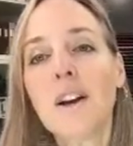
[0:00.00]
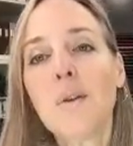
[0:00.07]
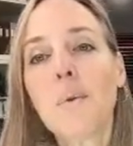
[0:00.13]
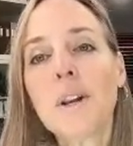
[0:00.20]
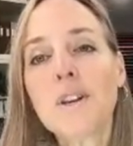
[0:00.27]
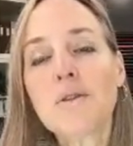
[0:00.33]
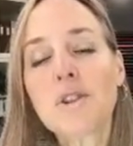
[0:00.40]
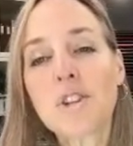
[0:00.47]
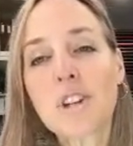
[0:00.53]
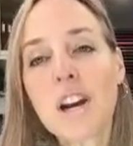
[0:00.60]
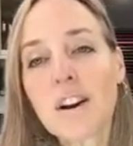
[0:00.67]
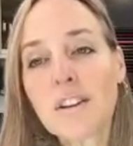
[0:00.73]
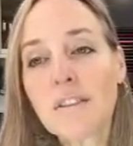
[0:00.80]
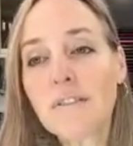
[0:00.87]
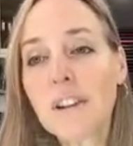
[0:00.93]
When you
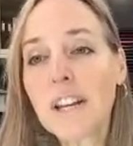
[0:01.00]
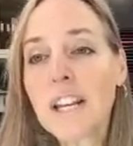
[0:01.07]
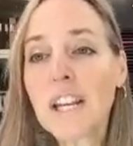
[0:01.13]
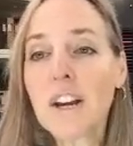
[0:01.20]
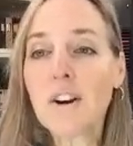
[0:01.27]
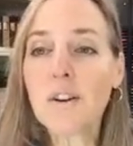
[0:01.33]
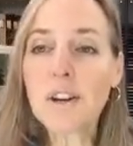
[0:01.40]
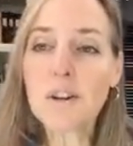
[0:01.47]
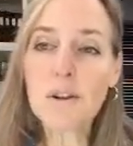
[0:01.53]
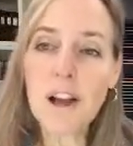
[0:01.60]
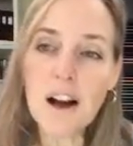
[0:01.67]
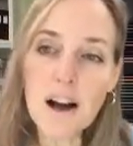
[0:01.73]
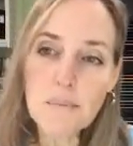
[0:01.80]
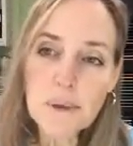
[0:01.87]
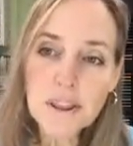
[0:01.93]
share the video and you
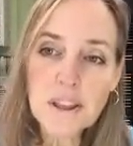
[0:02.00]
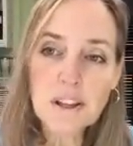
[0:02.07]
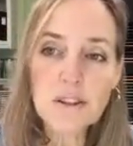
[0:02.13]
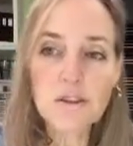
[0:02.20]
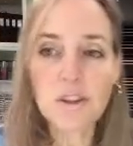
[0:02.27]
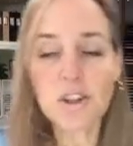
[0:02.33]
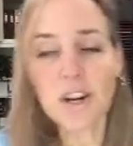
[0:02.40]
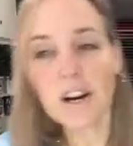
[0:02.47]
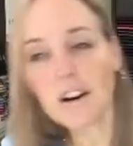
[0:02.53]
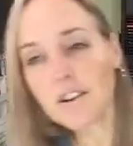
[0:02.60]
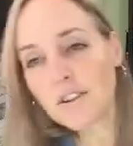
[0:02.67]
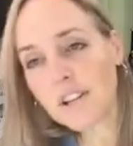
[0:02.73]
comment that you shared,